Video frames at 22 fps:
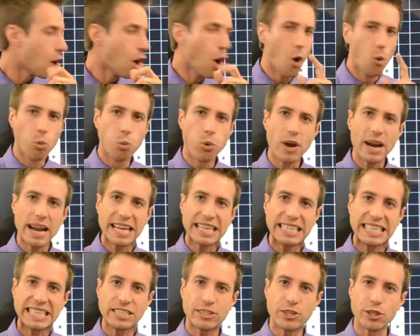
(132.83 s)
What I
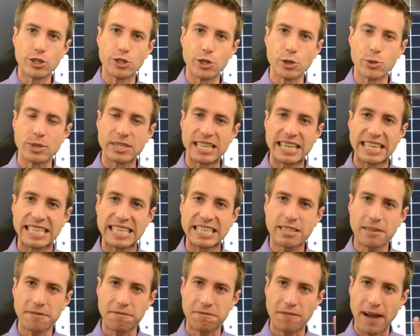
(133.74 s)
need to do is I need
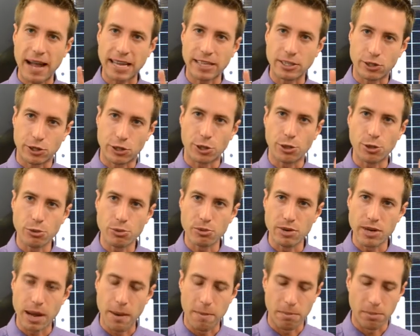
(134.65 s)
to find two
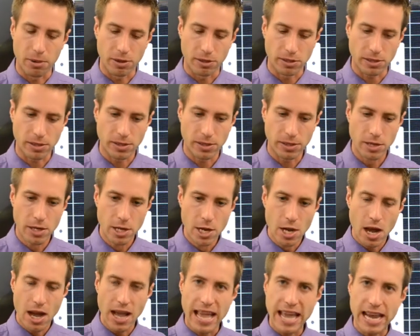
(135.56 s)
numbers.
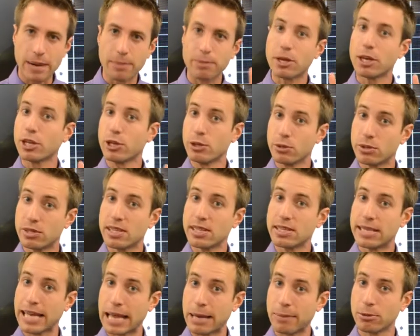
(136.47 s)
And I'm going to use the
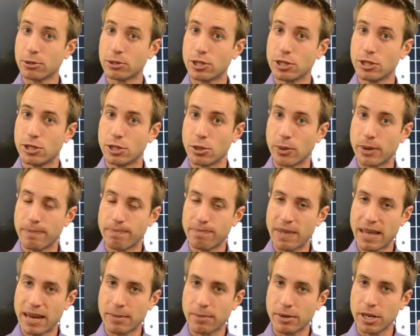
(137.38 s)
table to do it.
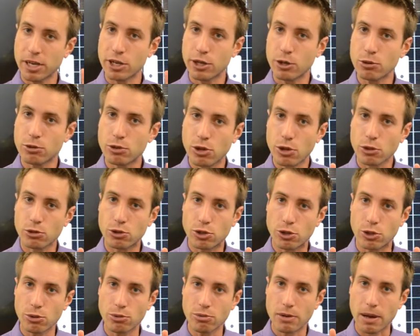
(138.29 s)
And I'm going to use those
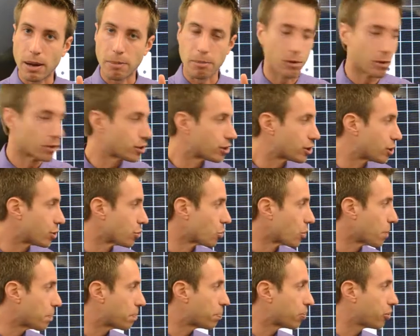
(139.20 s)
two numbers to
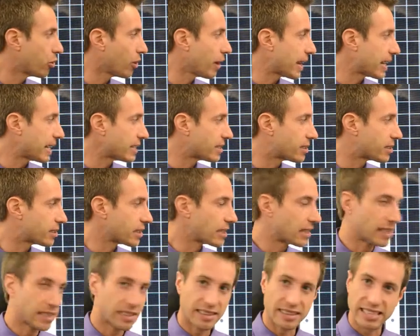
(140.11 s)
replace
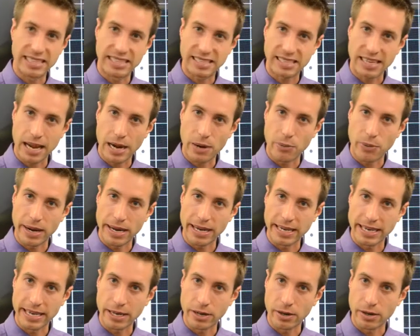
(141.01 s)
this guy right
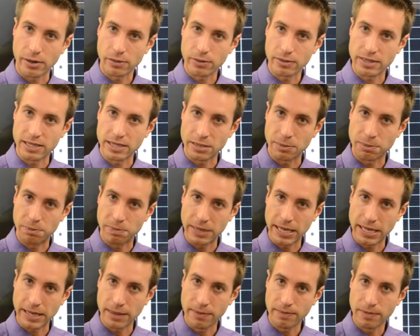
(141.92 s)
here, this b.
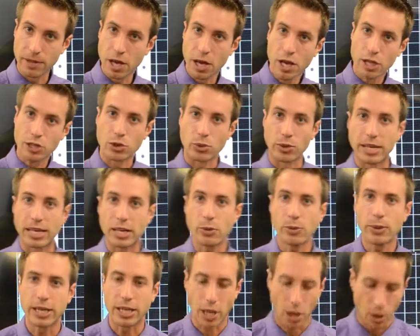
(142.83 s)
So here we
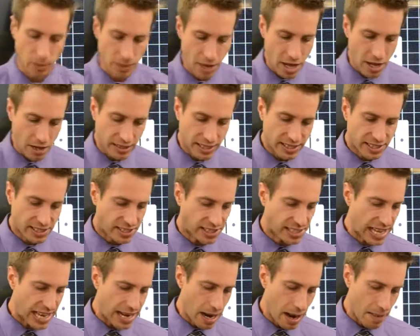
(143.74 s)
go. Let's
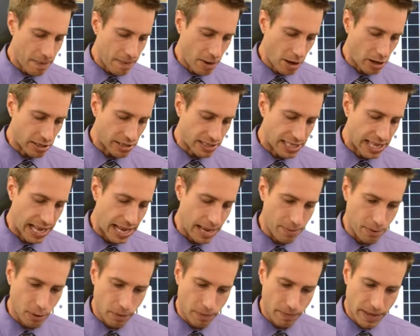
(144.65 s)
set up our
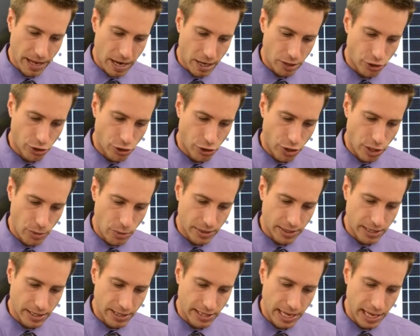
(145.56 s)
table, and I'll show you what
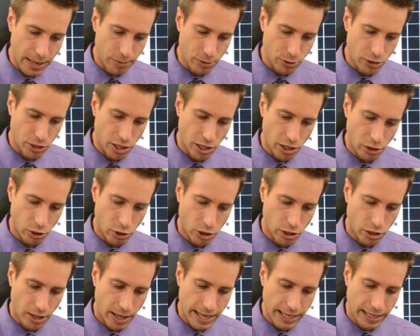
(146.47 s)
the table is going to look
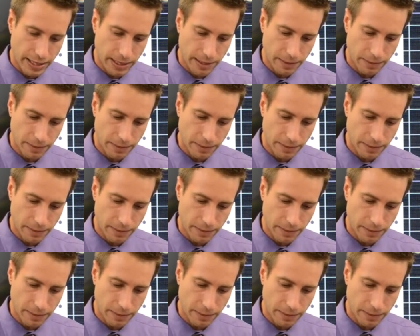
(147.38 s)
like